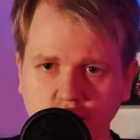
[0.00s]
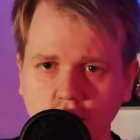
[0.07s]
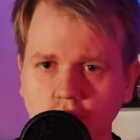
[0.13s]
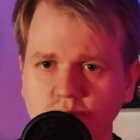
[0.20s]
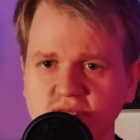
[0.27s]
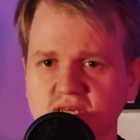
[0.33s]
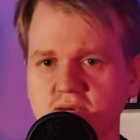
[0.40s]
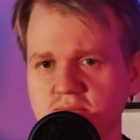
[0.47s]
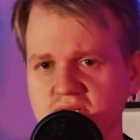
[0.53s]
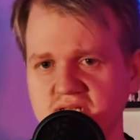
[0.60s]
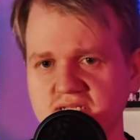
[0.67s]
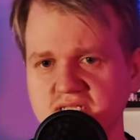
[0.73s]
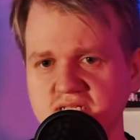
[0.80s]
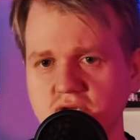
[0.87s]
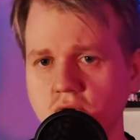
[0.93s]
copy
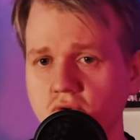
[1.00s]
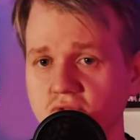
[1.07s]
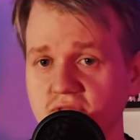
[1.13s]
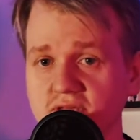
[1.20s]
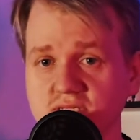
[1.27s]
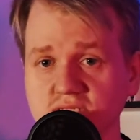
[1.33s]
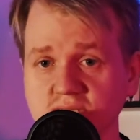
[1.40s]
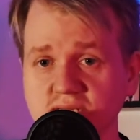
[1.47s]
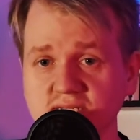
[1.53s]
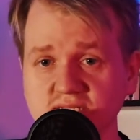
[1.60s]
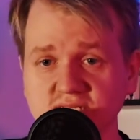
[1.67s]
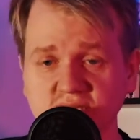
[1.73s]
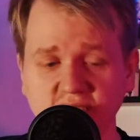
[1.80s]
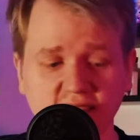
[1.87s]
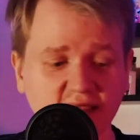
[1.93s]
ability on this list.
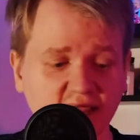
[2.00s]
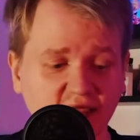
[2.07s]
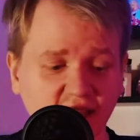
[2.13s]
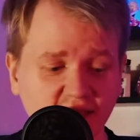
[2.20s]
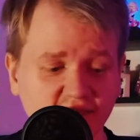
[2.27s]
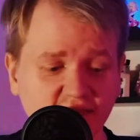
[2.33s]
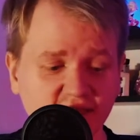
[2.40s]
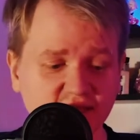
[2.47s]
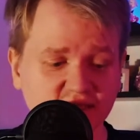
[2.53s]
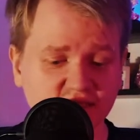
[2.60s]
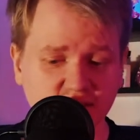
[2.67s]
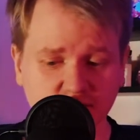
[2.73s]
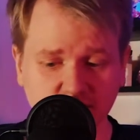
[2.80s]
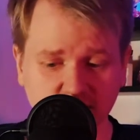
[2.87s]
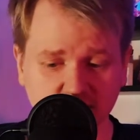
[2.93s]
And this,